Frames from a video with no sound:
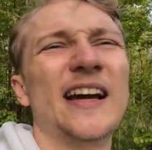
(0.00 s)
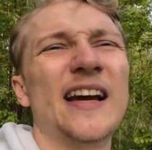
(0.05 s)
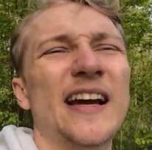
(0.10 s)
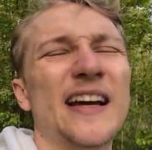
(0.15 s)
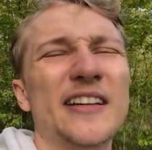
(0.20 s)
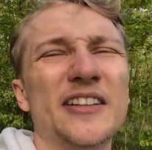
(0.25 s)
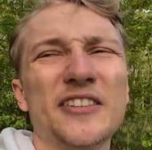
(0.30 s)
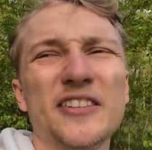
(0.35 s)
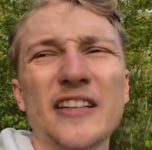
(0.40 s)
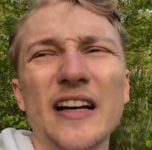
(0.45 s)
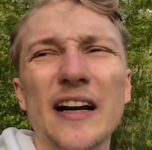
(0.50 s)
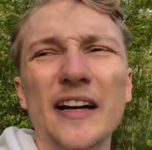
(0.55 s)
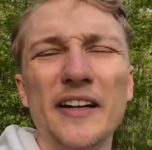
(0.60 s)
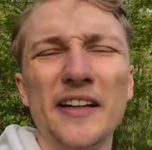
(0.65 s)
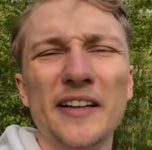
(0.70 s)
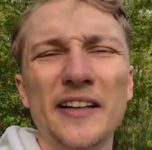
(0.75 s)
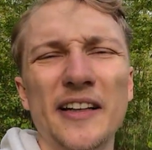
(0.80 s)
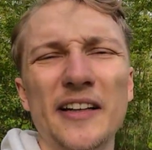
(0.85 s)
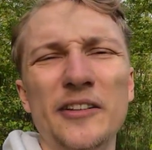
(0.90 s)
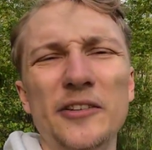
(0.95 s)
And
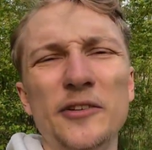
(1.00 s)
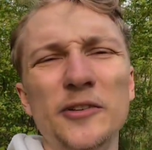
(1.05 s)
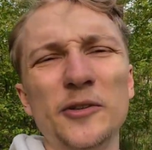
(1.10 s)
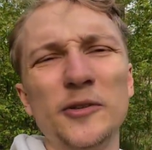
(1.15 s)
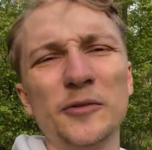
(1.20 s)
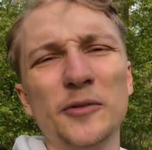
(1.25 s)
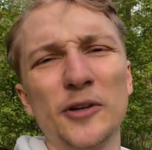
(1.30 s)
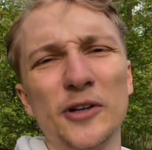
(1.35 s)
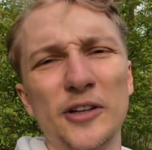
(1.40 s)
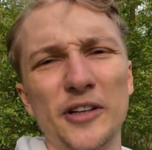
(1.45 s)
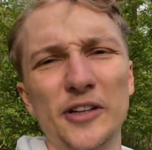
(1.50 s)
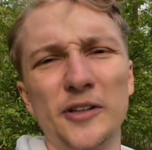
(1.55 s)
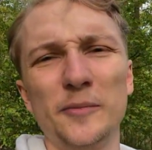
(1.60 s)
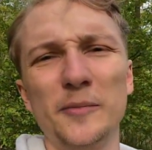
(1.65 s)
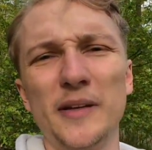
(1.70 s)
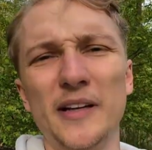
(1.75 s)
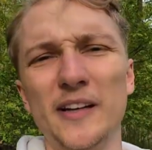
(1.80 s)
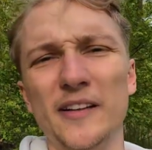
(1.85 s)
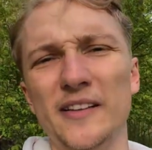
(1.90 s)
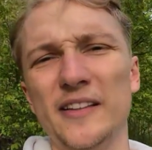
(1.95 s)
starting a new war in the
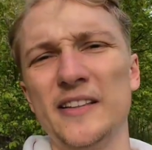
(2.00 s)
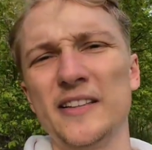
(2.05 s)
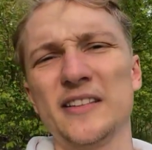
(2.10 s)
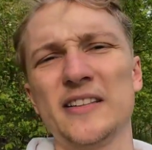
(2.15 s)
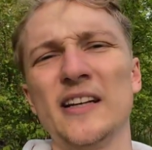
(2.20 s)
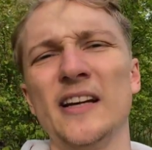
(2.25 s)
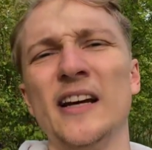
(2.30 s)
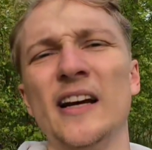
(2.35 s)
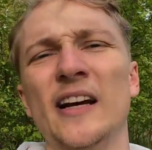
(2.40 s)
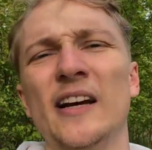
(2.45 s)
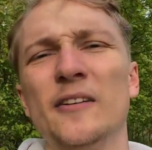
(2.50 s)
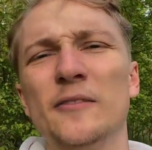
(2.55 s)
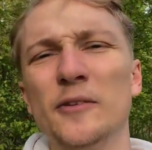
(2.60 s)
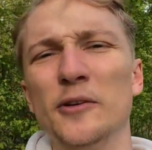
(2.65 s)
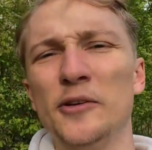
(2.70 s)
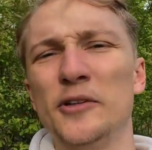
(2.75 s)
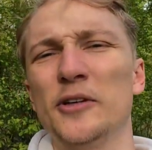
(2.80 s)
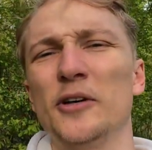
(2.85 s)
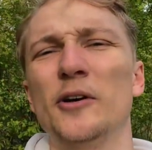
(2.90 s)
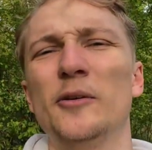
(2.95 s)
Middle East
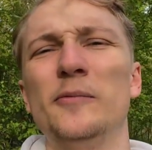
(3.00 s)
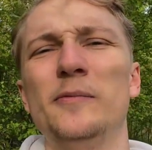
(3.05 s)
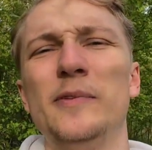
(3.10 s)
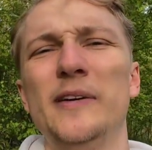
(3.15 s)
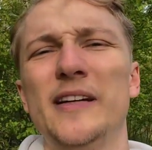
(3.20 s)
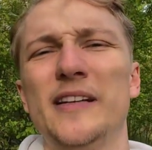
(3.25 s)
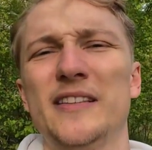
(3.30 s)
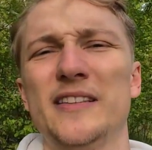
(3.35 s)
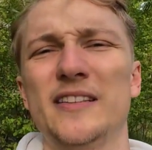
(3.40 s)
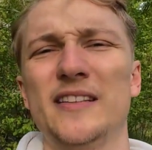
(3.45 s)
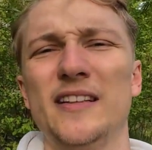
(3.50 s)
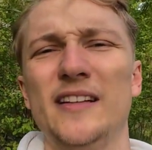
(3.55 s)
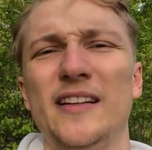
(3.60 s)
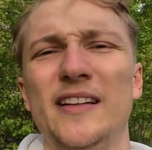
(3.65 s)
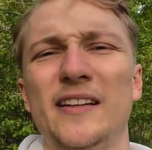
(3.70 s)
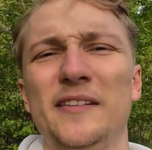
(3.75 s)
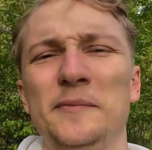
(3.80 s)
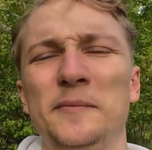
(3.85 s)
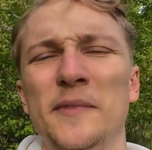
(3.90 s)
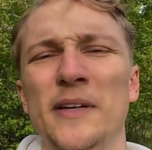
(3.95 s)
would
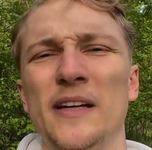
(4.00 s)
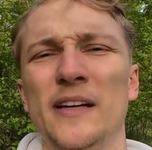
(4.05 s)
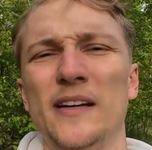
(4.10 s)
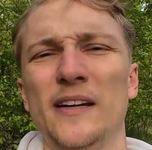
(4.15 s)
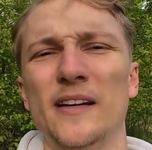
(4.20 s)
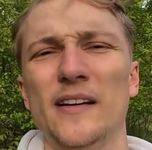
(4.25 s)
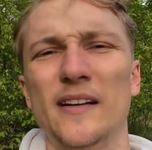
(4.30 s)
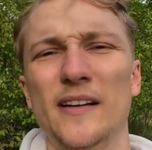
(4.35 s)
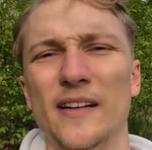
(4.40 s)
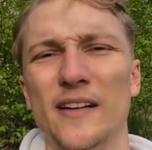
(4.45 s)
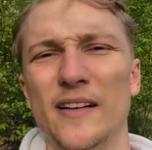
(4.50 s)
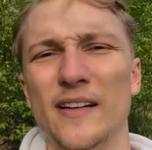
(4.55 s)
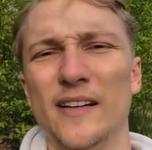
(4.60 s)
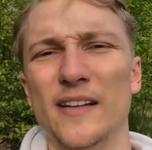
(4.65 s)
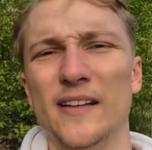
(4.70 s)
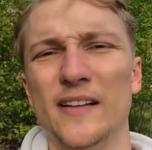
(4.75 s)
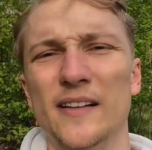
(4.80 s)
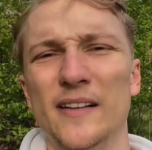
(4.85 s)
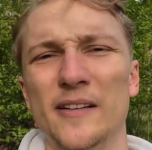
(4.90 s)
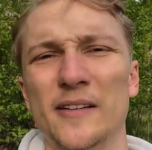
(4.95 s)
obviously
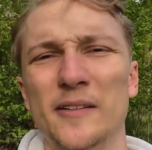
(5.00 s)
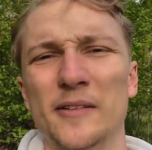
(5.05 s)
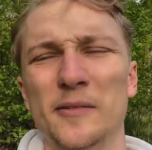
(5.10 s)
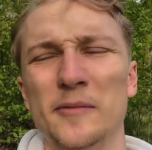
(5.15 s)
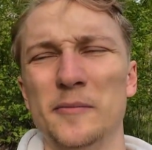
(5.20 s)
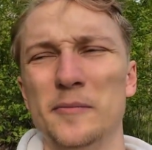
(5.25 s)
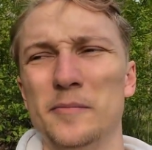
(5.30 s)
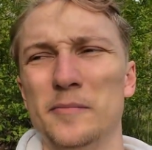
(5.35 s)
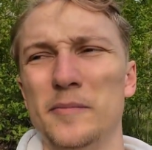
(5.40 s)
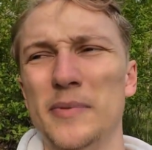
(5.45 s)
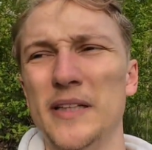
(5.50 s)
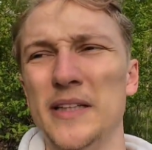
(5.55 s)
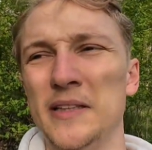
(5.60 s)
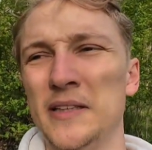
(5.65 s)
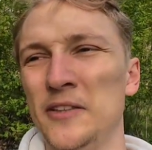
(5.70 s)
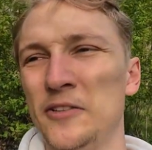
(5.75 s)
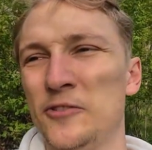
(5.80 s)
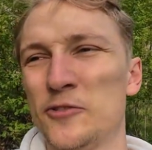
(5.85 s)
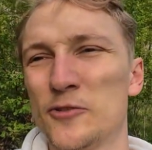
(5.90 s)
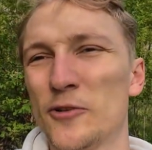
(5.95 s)

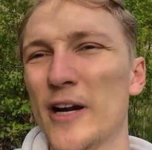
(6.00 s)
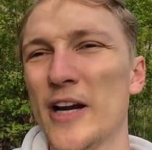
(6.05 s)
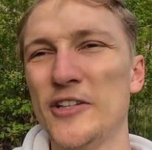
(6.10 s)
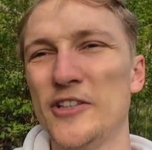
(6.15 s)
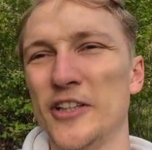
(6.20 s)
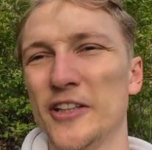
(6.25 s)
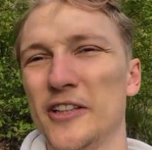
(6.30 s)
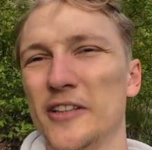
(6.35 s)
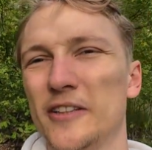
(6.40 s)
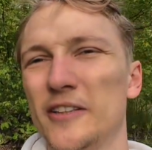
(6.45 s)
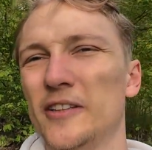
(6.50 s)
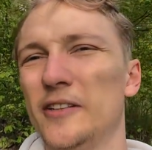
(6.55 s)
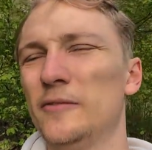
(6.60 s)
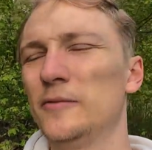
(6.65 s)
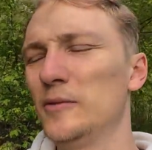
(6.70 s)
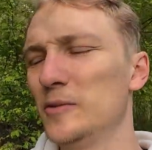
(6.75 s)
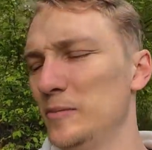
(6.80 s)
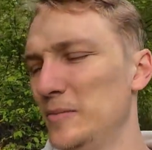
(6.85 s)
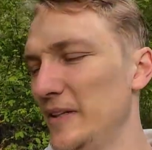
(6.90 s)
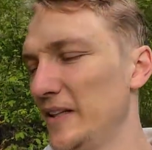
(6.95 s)
be tragic. It
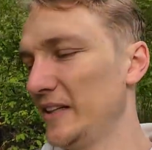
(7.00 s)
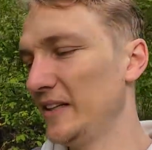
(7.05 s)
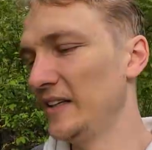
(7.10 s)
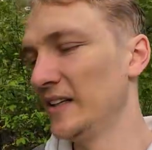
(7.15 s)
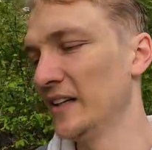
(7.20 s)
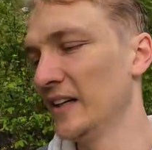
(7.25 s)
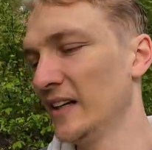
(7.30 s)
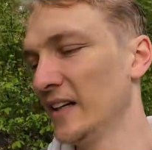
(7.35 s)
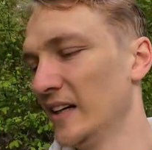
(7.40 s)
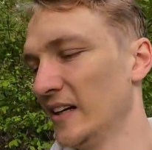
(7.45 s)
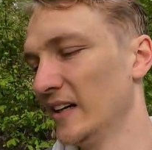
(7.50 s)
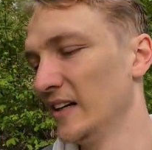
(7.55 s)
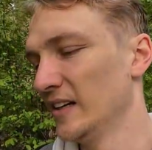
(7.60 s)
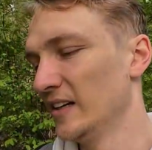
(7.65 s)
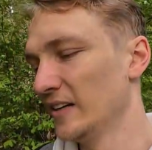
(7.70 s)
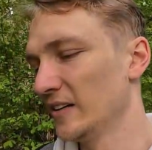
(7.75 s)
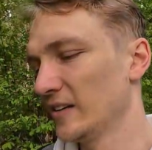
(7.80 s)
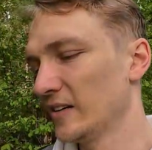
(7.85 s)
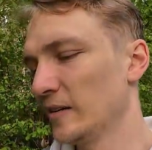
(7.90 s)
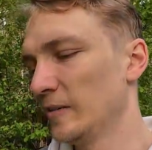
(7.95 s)
would be
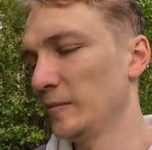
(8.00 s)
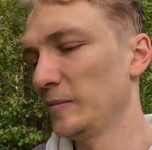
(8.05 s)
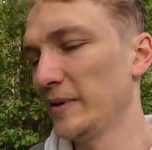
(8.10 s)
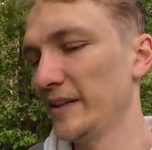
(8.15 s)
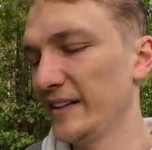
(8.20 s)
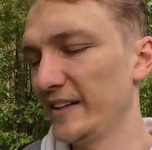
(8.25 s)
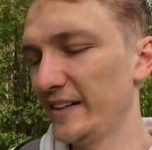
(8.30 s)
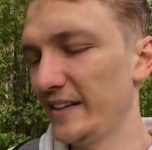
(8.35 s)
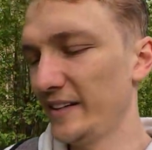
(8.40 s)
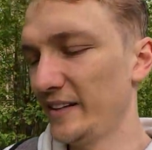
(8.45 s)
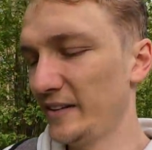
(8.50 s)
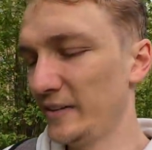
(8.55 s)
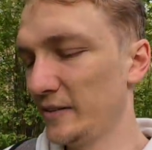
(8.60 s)
completely